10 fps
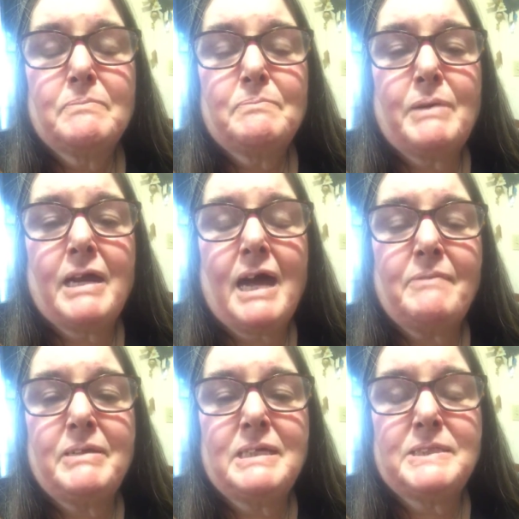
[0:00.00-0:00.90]
By
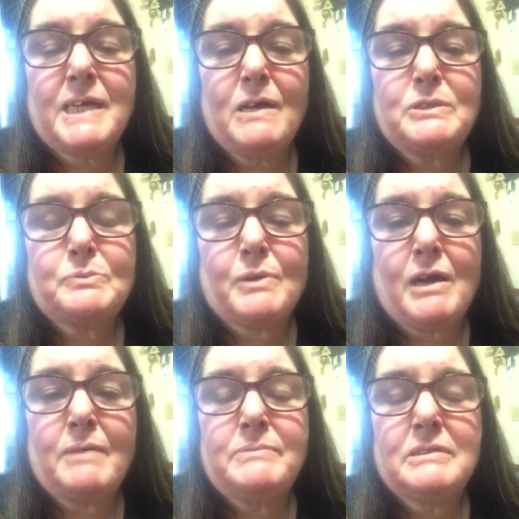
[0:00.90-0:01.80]
having his house
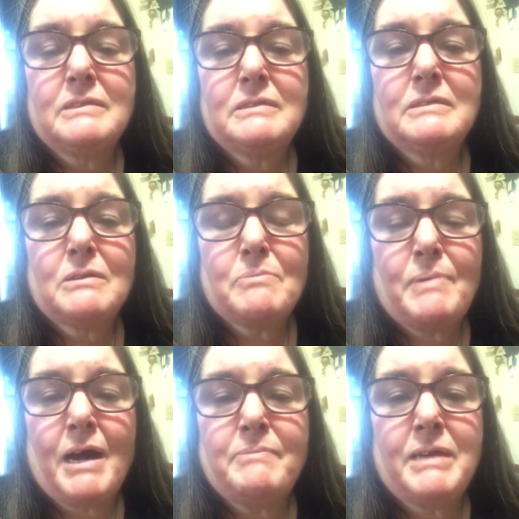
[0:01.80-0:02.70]
robbed,
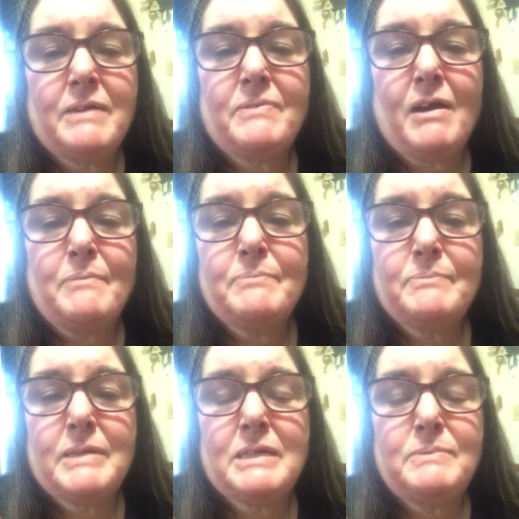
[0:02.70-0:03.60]
Bob gave up.
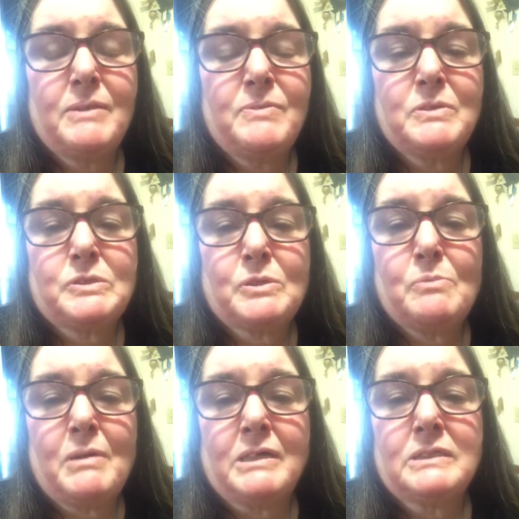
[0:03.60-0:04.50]
He'd been through so
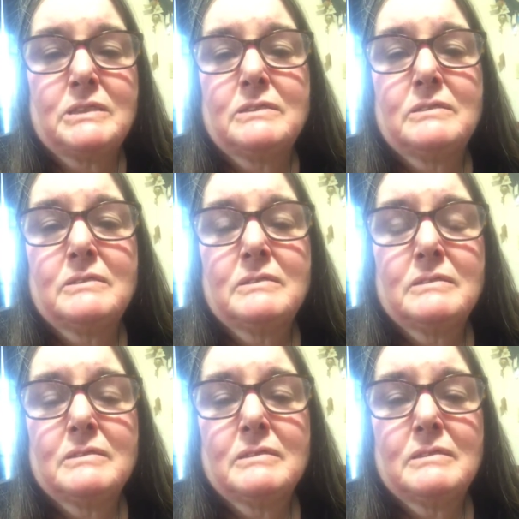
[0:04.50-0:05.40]
much.
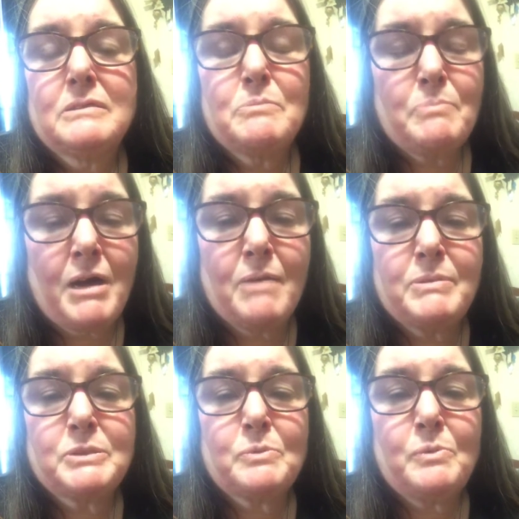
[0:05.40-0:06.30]
Bob
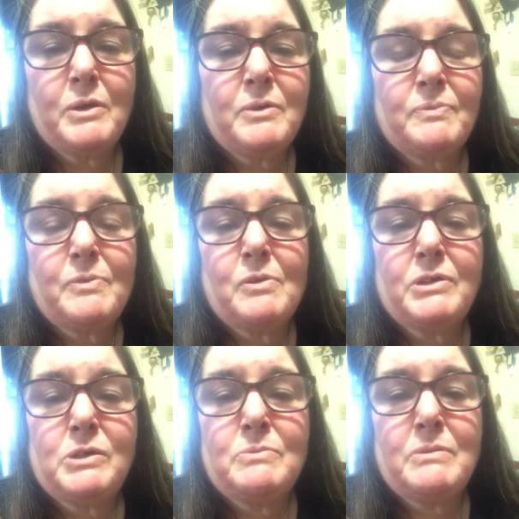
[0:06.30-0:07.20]
was a wonderful
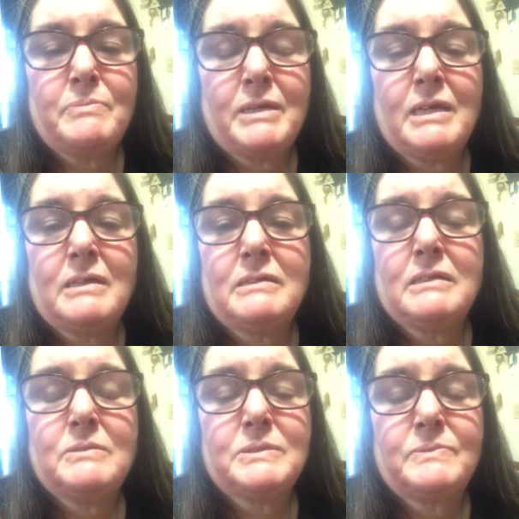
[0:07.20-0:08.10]
human being.
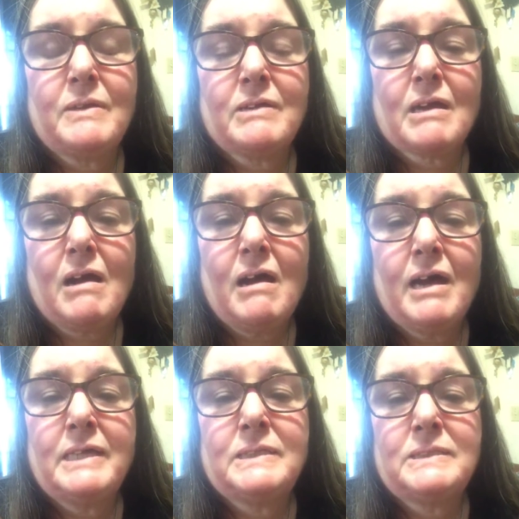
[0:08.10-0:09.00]
He was very
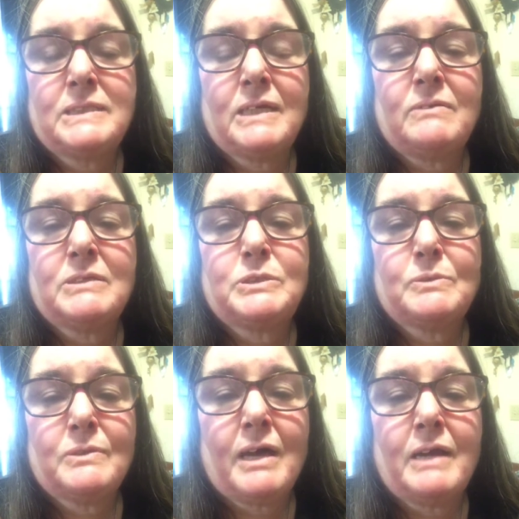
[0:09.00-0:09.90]
kind and generous to
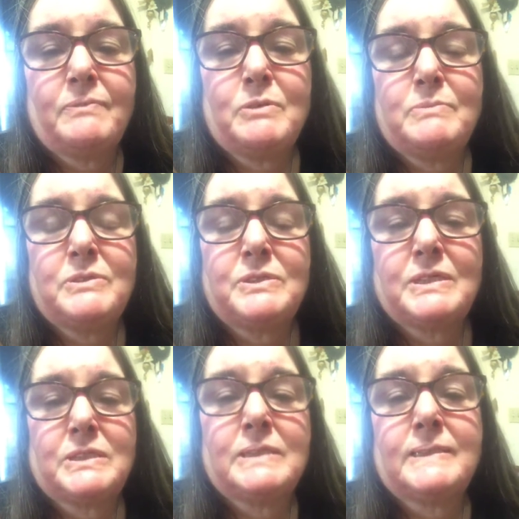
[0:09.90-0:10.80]
a lot of you
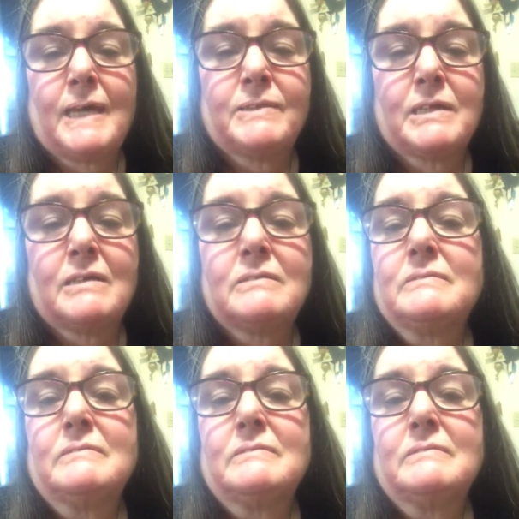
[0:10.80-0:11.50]
musicians out there.